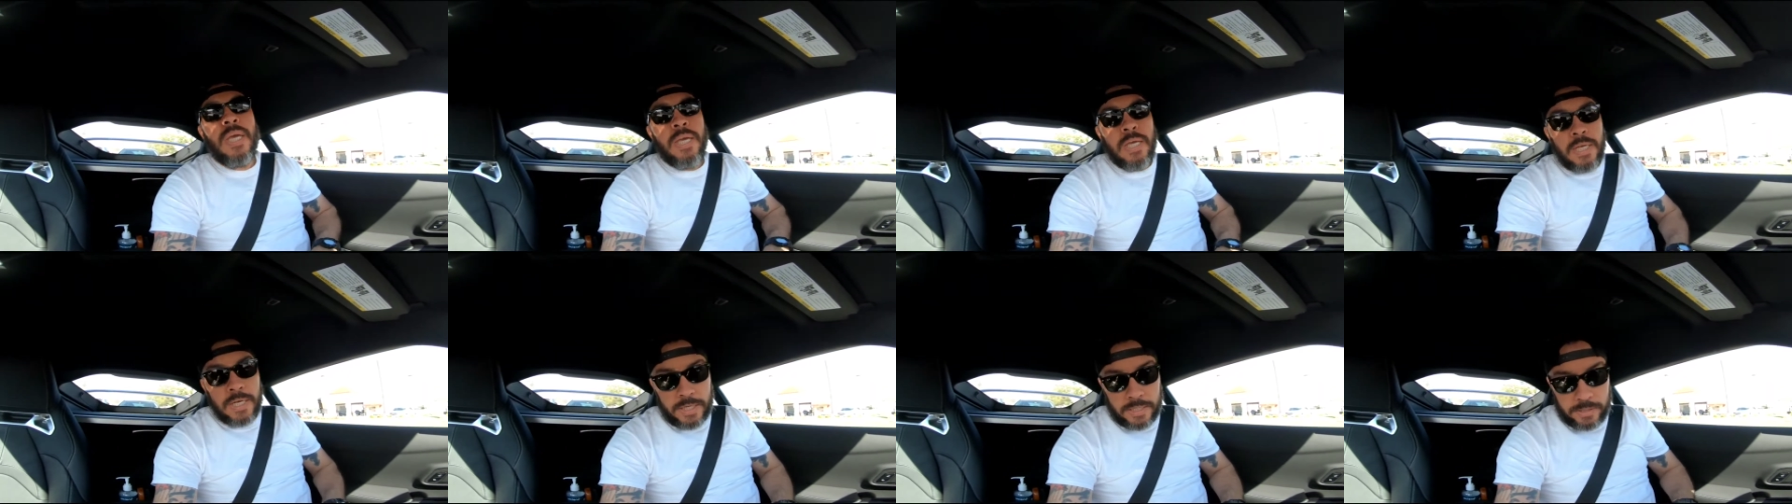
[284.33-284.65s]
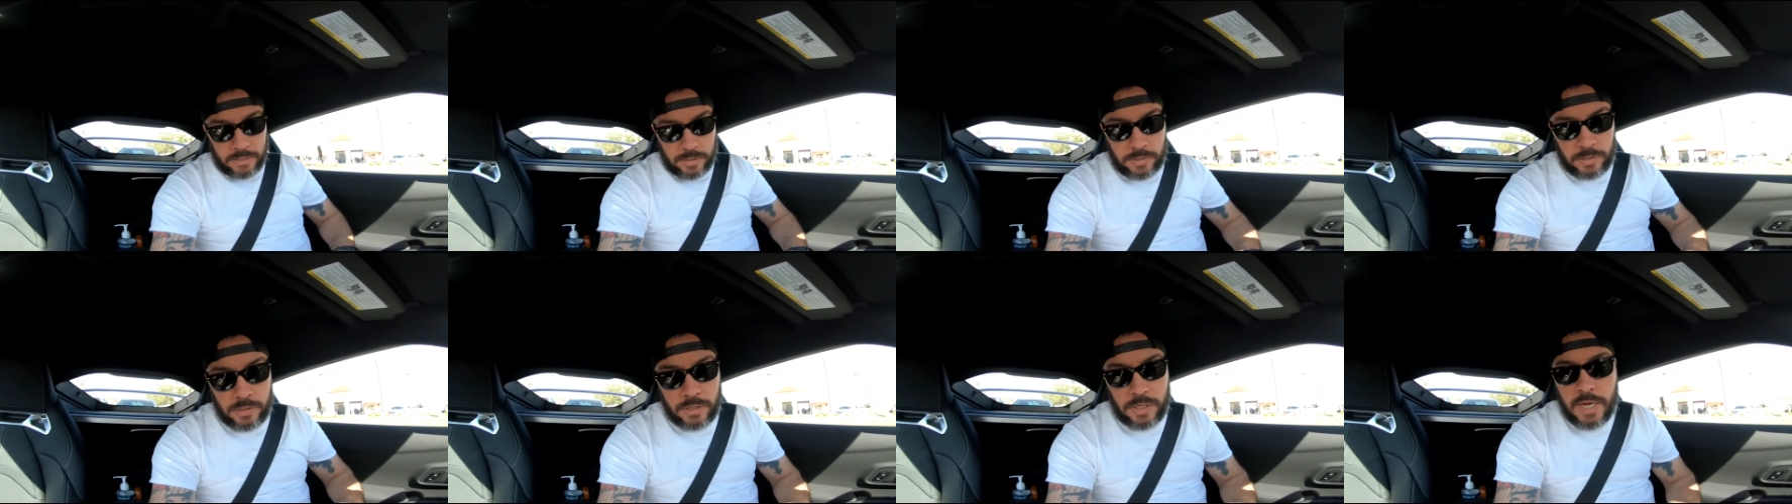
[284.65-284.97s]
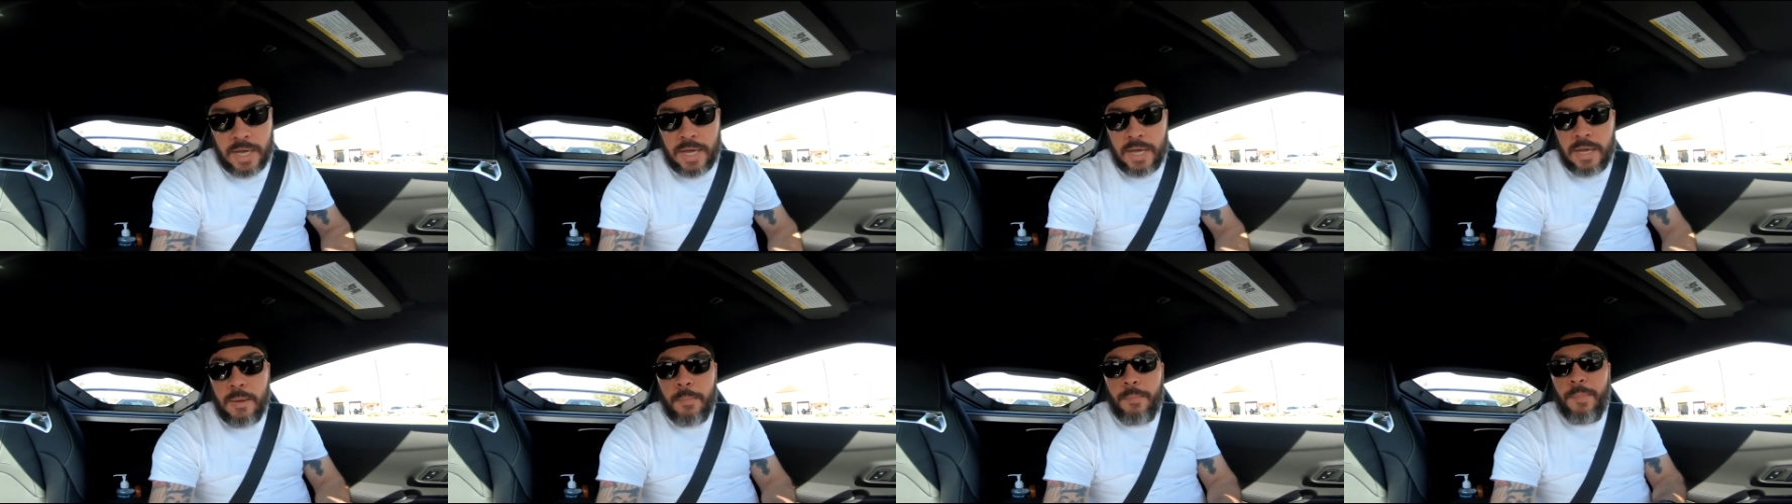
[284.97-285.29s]

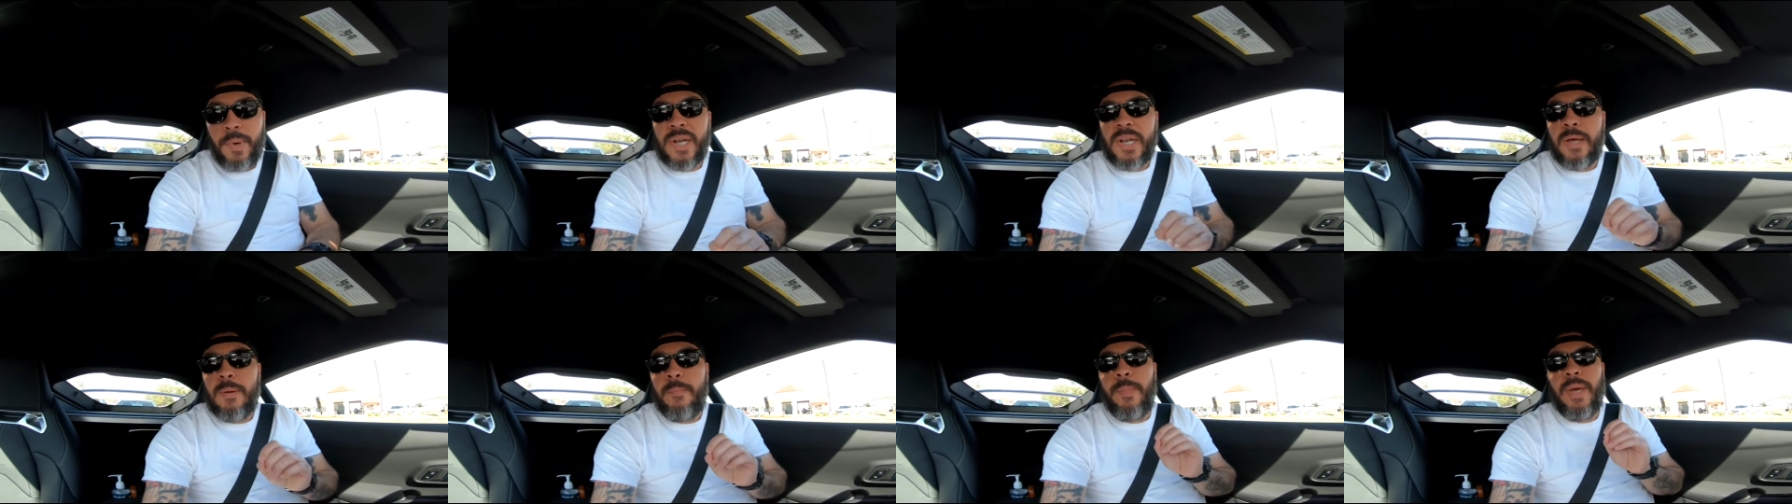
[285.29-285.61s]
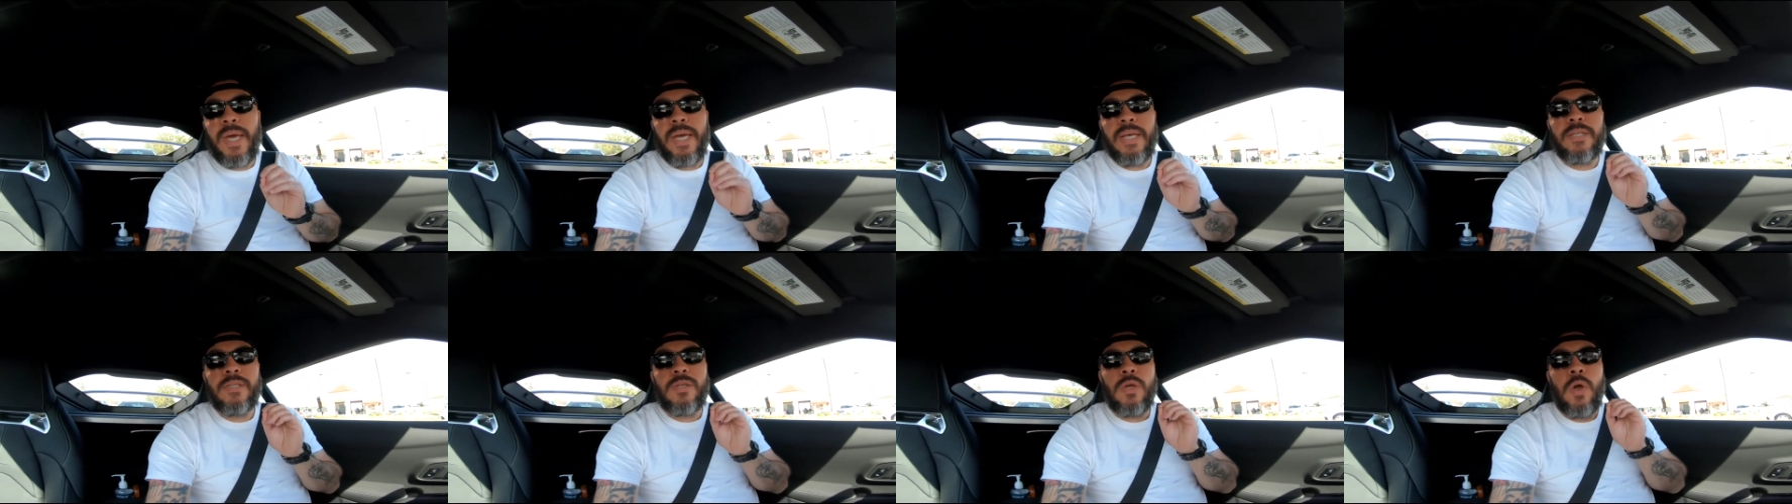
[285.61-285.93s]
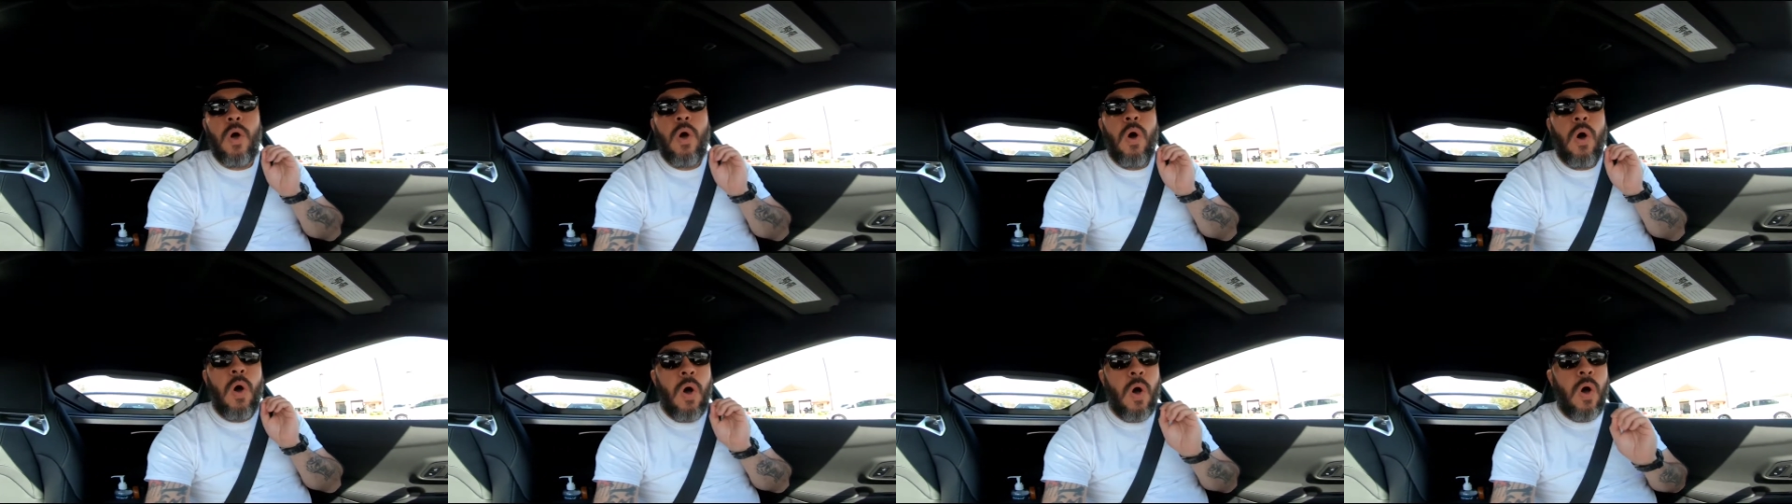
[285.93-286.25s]
peanuts. But it
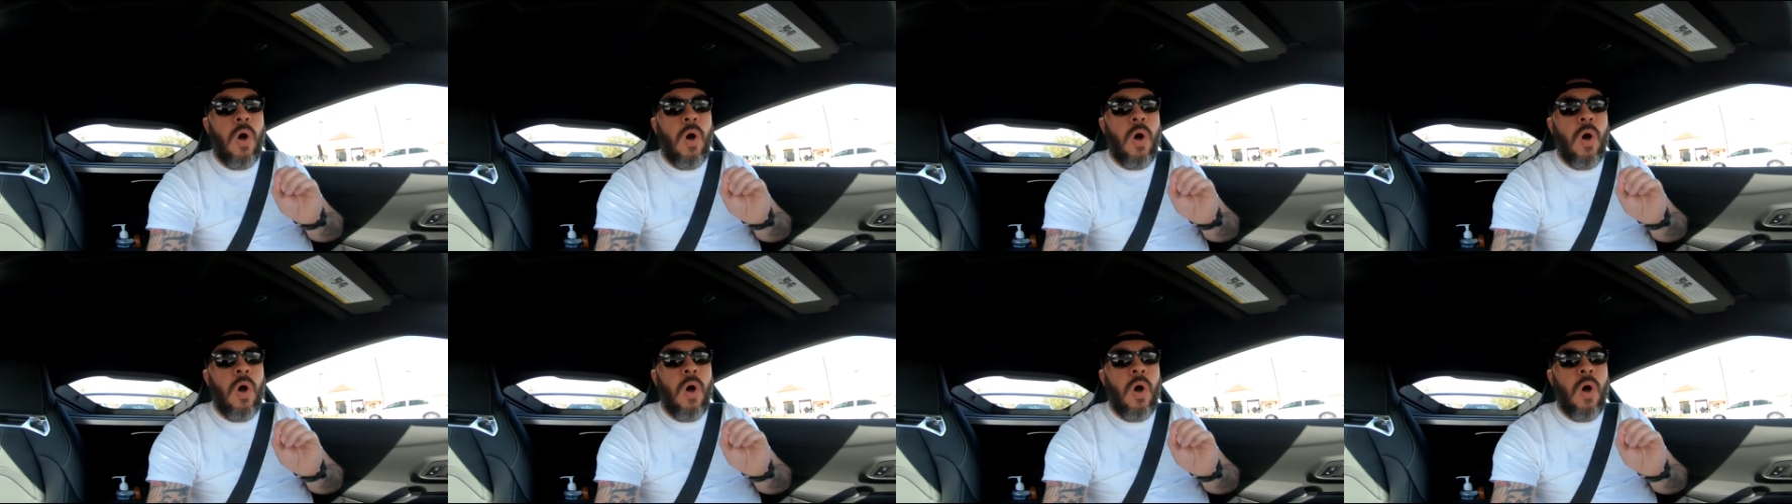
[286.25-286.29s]
makes